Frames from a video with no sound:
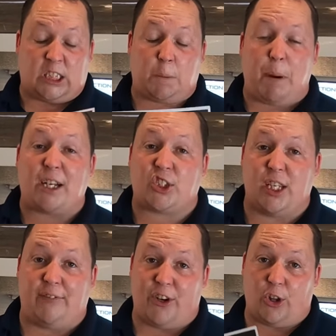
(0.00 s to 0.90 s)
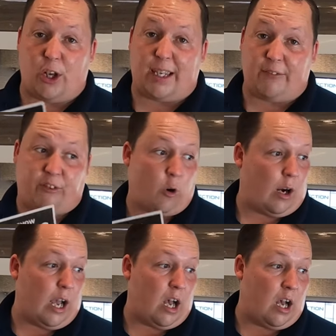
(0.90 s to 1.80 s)
especially if you're looking
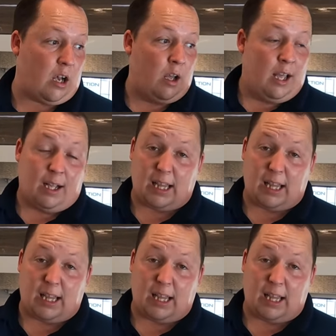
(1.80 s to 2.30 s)
for a